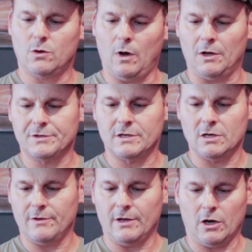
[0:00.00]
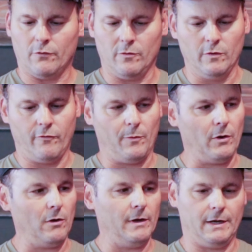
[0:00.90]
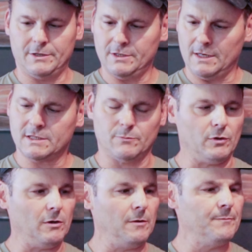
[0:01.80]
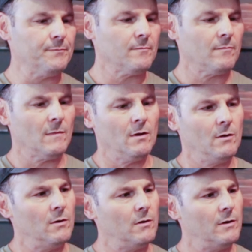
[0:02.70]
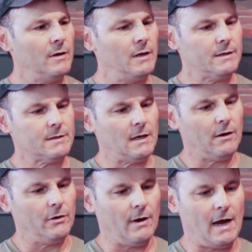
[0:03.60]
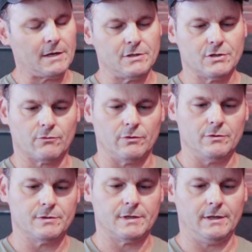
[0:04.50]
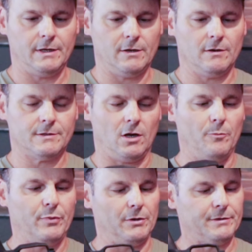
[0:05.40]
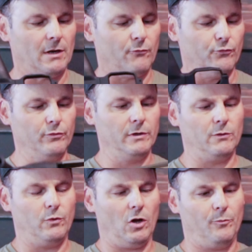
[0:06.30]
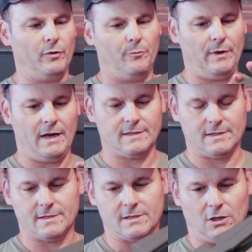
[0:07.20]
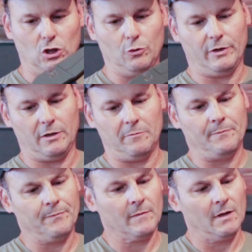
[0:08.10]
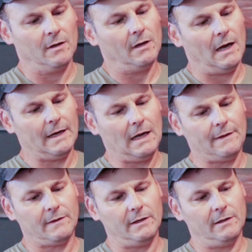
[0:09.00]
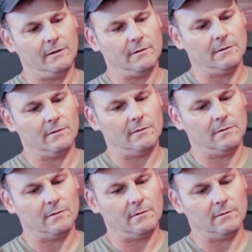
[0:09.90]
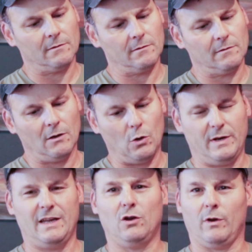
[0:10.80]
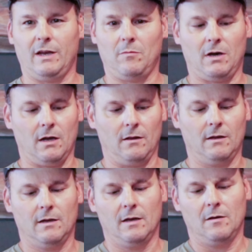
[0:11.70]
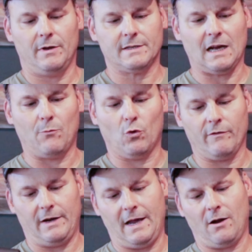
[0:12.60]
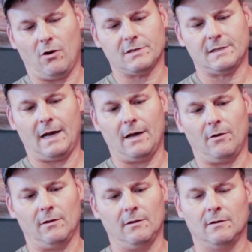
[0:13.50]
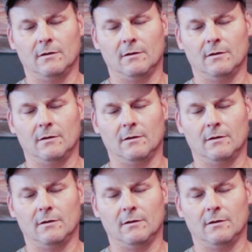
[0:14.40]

welds here that are removable and adjustable. It's got all your action screws in here. It's all built. It's got a really well built base. This is aluminum. I got the OD green model, but it's got more of an AR style